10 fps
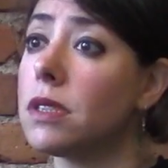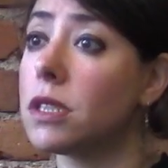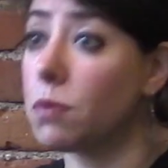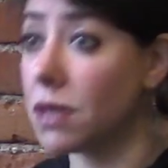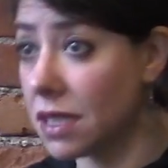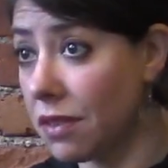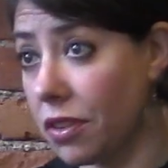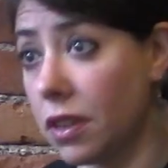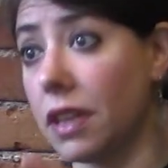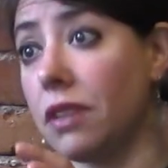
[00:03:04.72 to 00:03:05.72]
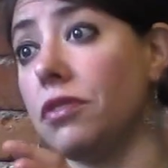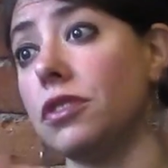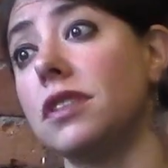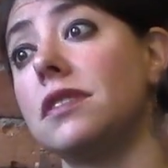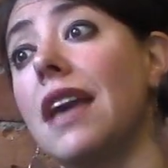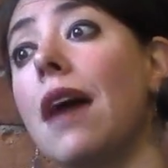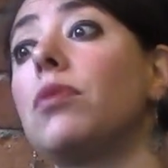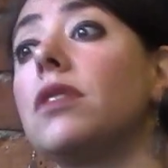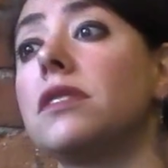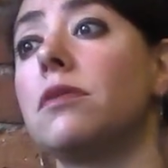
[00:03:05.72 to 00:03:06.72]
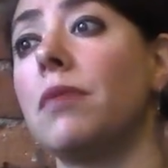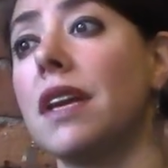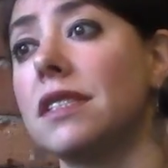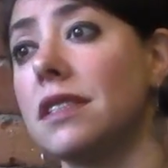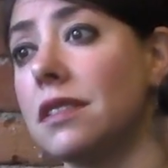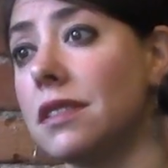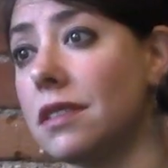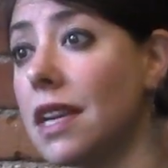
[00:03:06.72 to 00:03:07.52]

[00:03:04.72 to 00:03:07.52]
specifically versus capitalism as it's